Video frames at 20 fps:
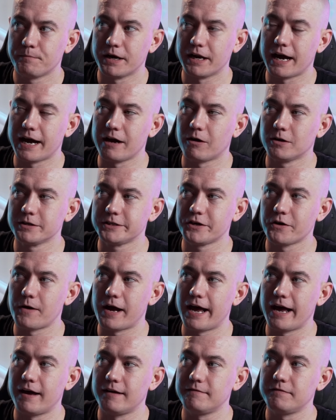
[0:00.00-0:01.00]
But I also
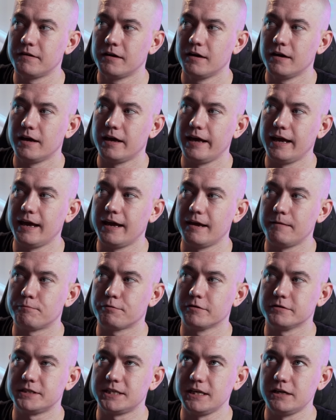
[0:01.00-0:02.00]
have a
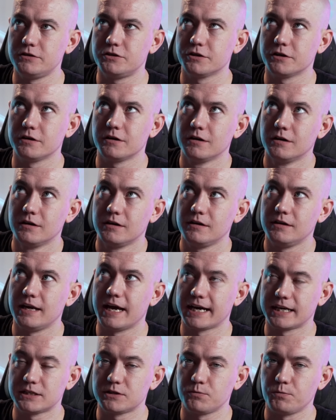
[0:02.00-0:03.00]
procedure
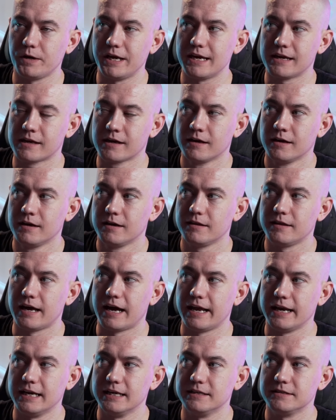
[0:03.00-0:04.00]
next week
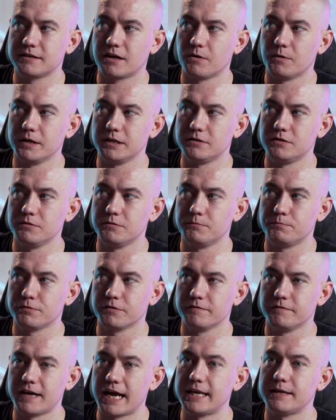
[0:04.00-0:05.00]
that is going to
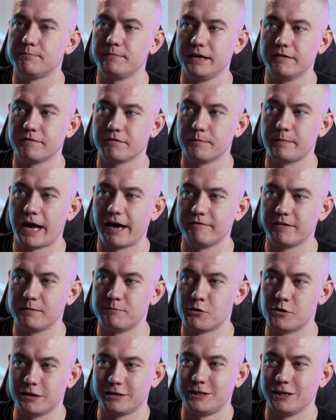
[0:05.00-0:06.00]
prevent me from
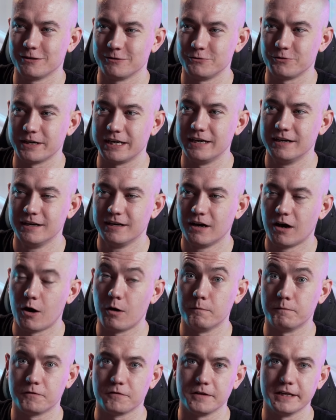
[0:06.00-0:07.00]
having more children,
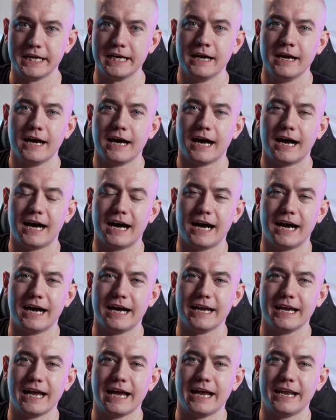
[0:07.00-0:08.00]
hopefully.
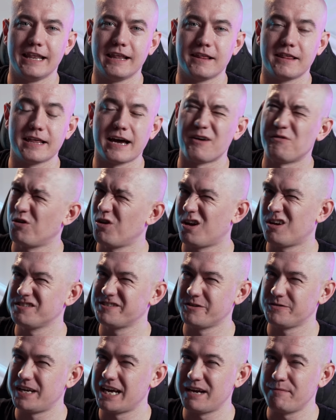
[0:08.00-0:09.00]
Uh, and that will
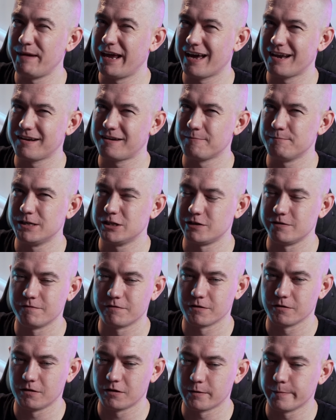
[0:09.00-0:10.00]
also take me out of commission
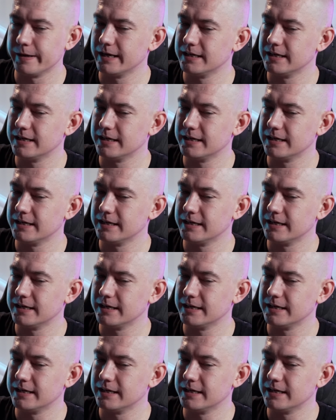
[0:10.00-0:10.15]
for a little